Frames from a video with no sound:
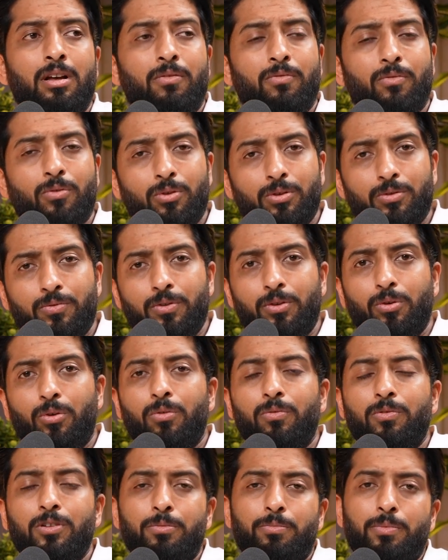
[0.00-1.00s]
Of course, we
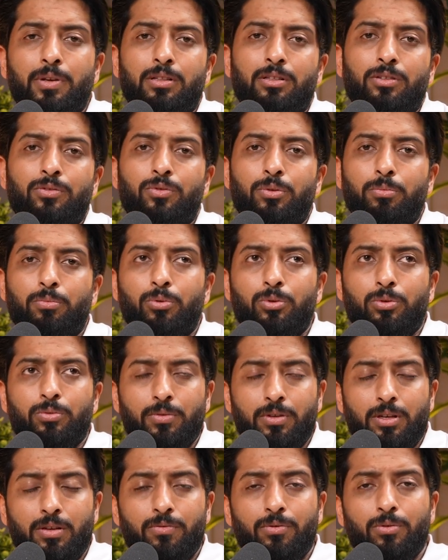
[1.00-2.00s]
always make these reports.
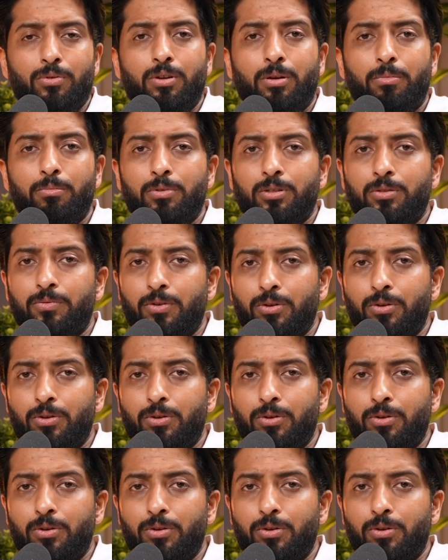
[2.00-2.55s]
We give you numbers.